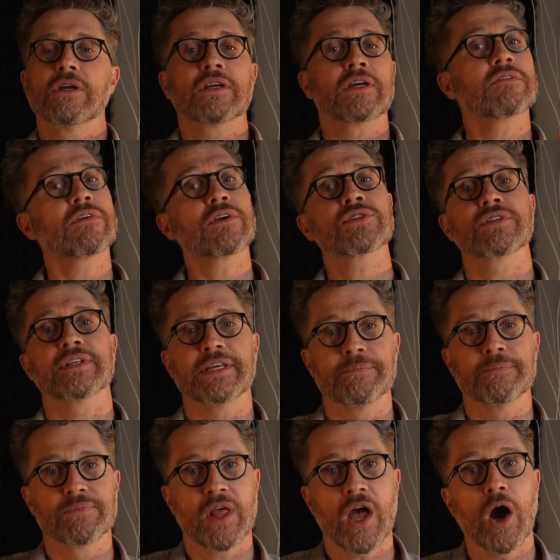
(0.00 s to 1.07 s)
Conversely,
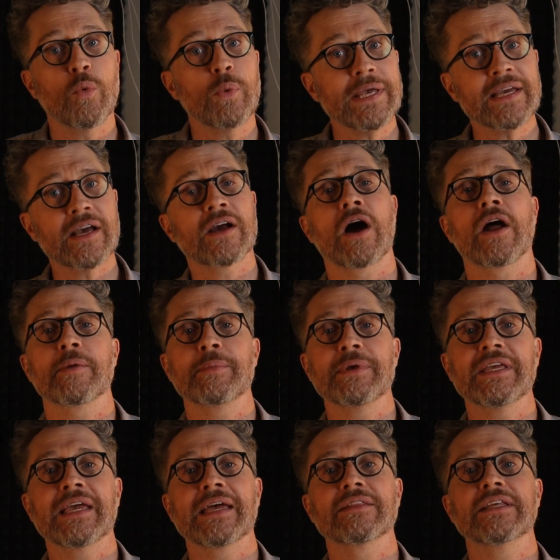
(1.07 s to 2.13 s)
a weak
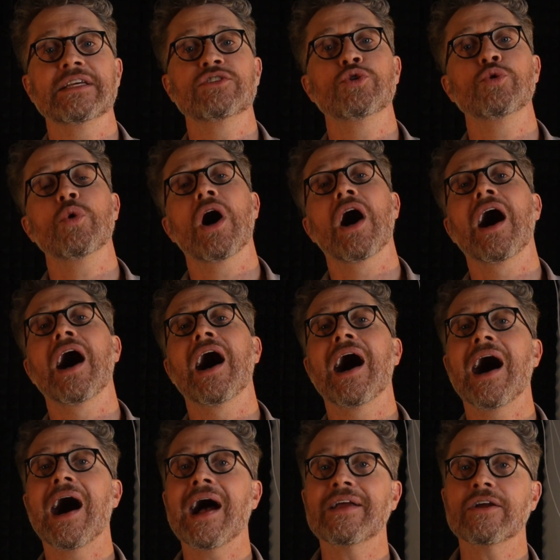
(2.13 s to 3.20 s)
economy can lead to
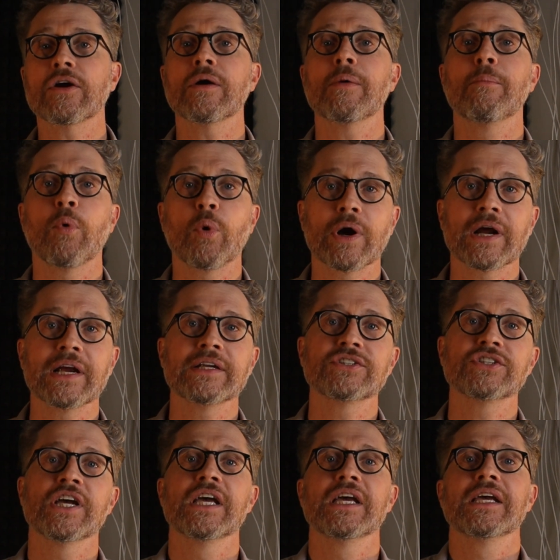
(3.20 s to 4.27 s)
higher
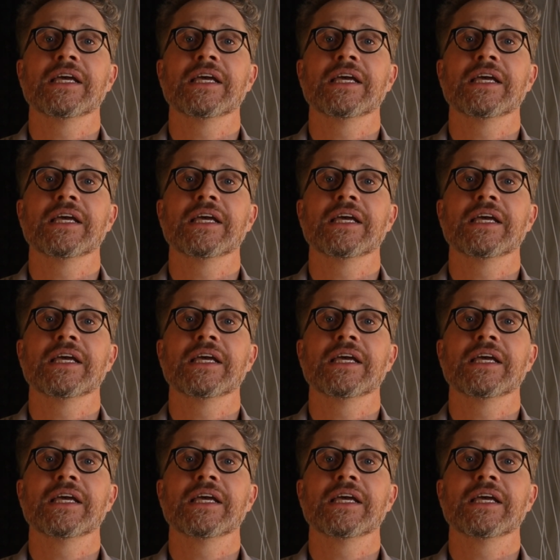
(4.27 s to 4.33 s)
mortgage